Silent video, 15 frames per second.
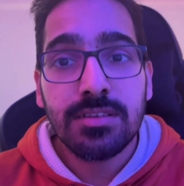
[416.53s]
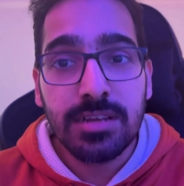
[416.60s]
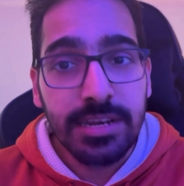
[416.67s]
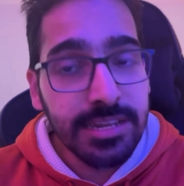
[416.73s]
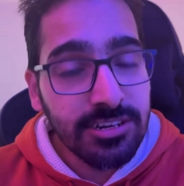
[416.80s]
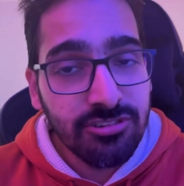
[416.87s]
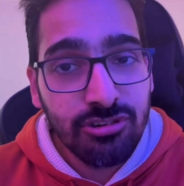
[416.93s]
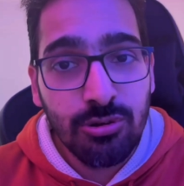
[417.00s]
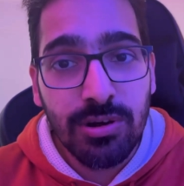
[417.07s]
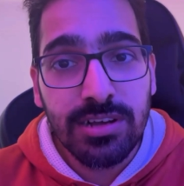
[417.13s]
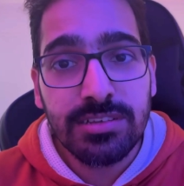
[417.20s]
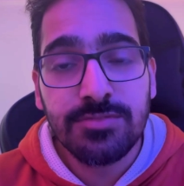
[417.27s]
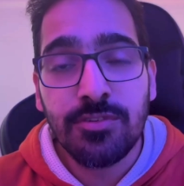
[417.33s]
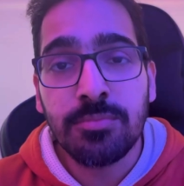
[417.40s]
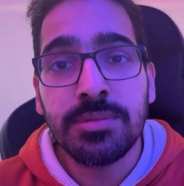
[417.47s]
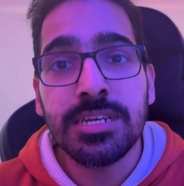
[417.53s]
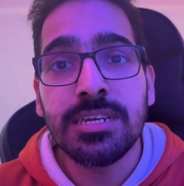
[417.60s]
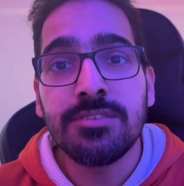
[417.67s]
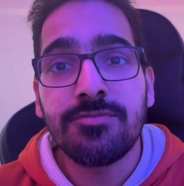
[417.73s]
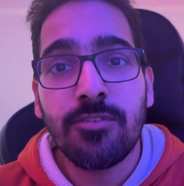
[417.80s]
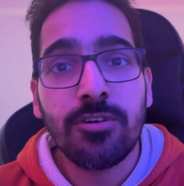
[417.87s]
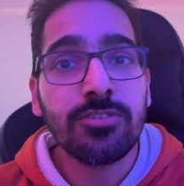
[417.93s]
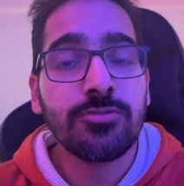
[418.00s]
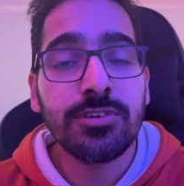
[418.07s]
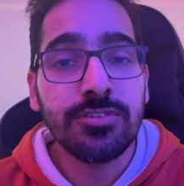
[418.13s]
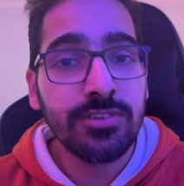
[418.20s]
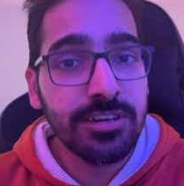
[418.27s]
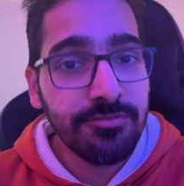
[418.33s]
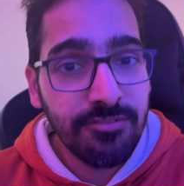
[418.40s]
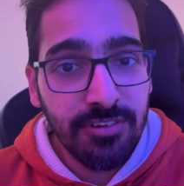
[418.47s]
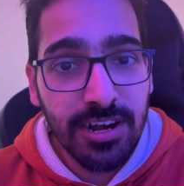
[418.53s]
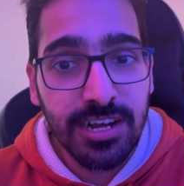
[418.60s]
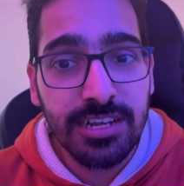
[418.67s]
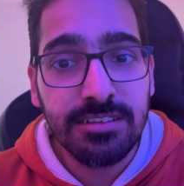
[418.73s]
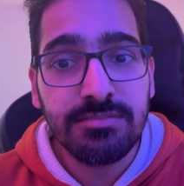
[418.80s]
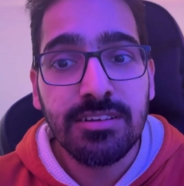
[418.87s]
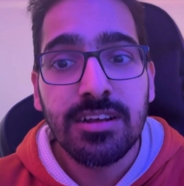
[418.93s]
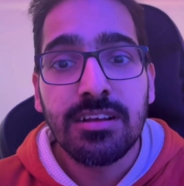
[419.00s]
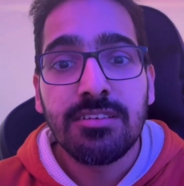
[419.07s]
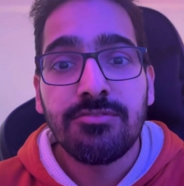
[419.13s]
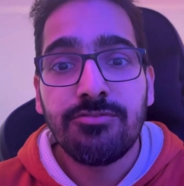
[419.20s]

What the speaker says: is a clear choice for me for 2025